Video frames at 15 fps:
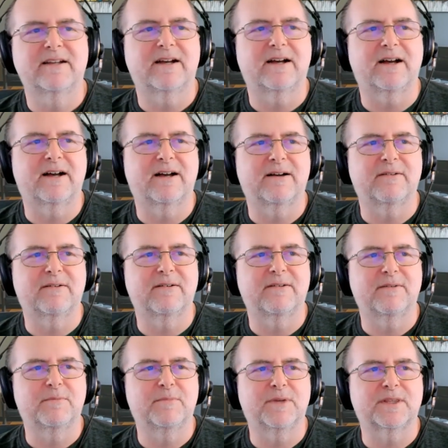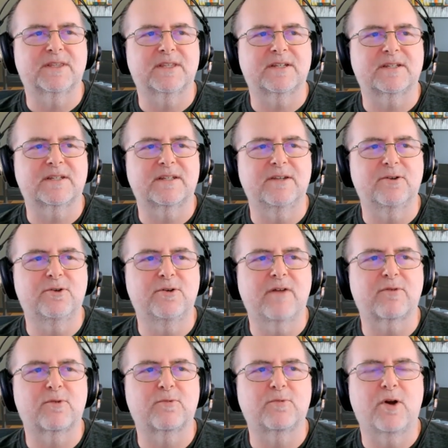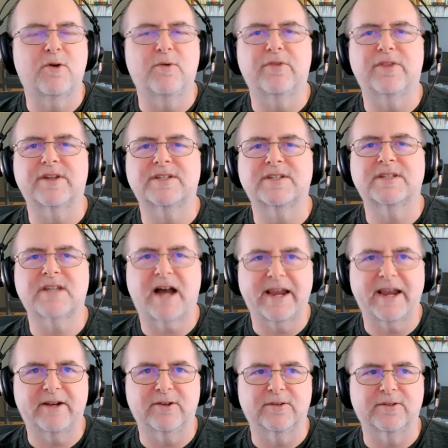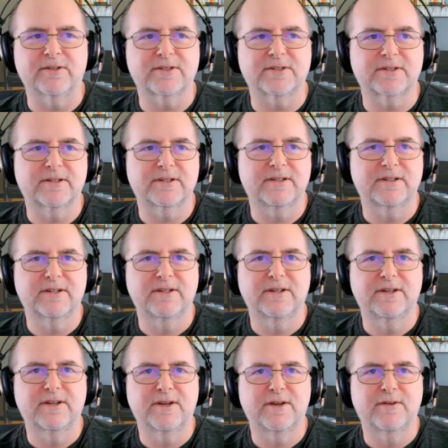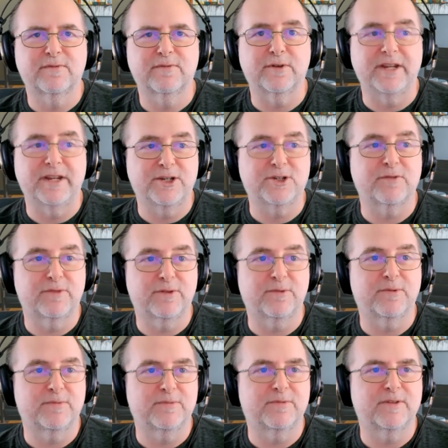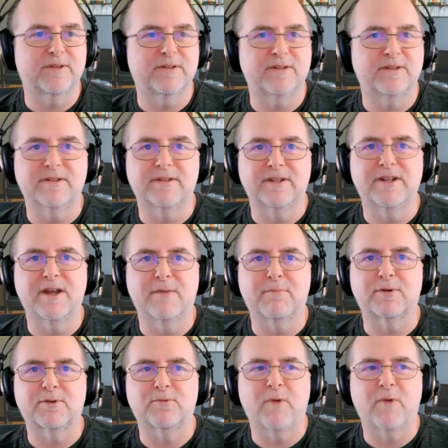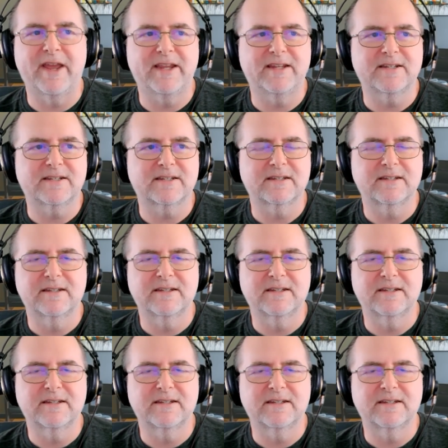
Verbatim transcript: uh, but the whoever wrote the titles for each of the, the numbered ways,